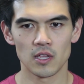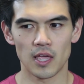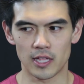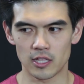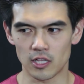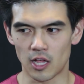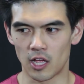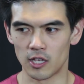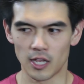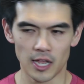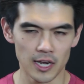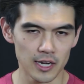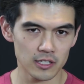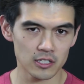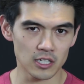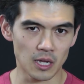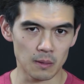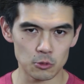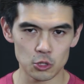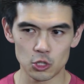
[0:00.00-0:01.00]
And a lot of
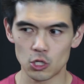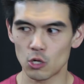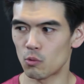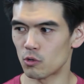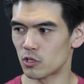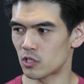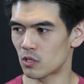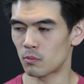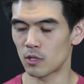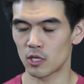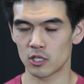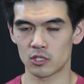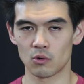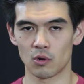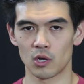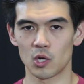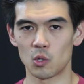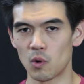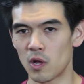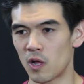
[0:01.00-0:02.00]
times too, when something is
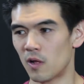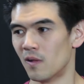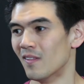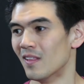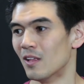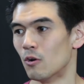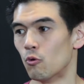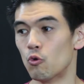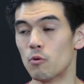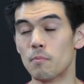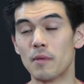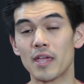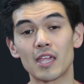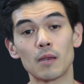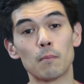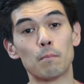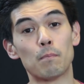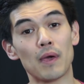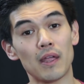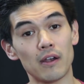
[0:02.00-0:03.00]
going well, we make
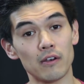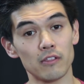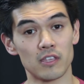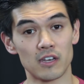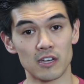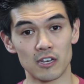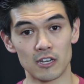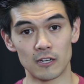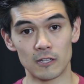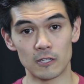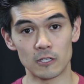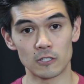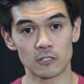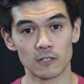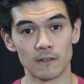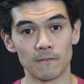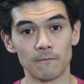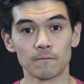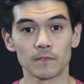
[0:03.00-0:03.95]
it better than it is.